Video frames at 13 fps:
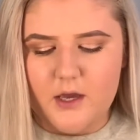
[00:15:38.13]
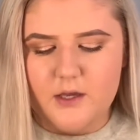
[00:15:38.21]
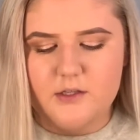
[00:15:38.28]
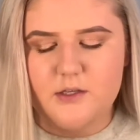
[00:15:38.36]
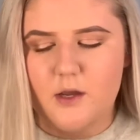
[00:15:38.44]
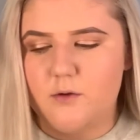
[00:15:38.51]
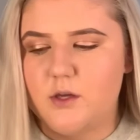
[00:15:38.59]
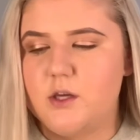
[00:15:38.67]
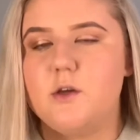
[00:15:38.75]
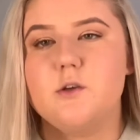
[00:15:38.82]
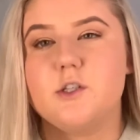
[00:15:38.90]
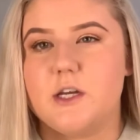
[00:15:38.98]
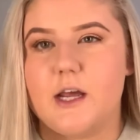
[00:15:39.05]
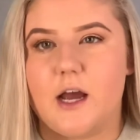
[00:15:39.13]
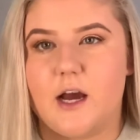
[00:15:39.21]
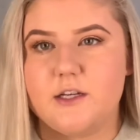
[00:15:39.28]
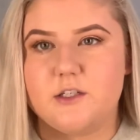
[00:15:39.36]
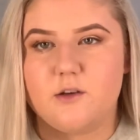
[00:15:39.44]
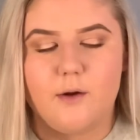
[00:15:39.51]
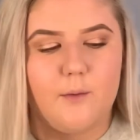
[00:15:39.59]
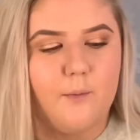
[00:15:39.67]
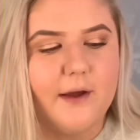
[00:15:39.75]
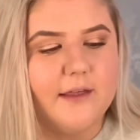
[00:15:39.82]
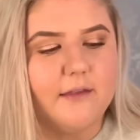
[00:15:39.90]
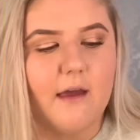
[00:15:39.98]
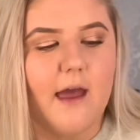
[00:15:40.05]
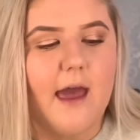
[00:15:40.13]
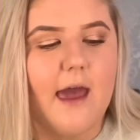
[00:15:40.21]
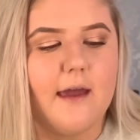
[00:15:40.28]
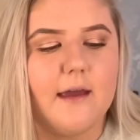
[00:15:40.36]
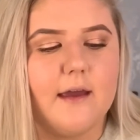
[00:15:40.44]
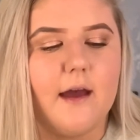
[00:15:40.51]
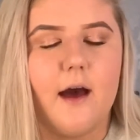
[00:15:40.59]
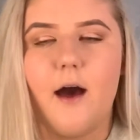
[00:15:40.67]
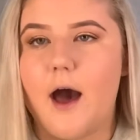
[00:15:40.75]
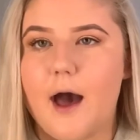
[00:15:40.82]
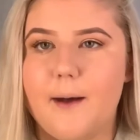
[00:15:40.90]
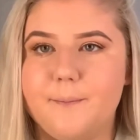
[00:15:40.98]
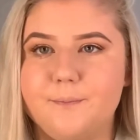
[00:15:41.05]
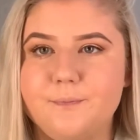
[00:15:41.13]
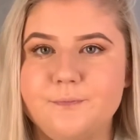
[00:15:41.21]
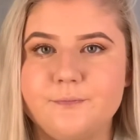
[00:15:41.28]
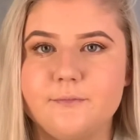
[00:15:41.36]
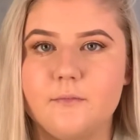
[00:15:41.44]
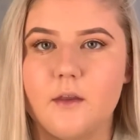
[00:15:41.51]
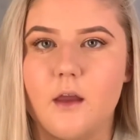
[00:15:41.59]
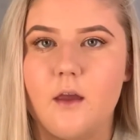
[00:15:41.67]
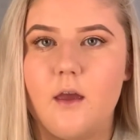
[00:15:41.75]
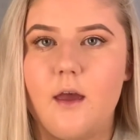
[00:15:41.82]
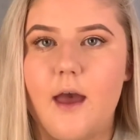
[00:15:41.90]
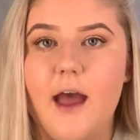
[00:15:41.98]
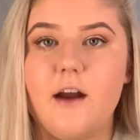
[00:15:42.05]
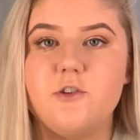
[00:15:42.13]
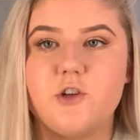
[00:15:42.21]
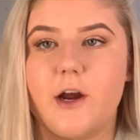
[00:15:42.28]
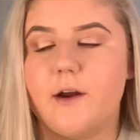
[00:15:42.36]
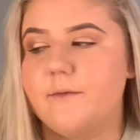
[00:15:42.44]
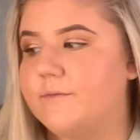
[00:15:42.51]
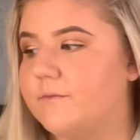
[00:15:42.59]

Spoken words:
So usually I do it with a hairdryer,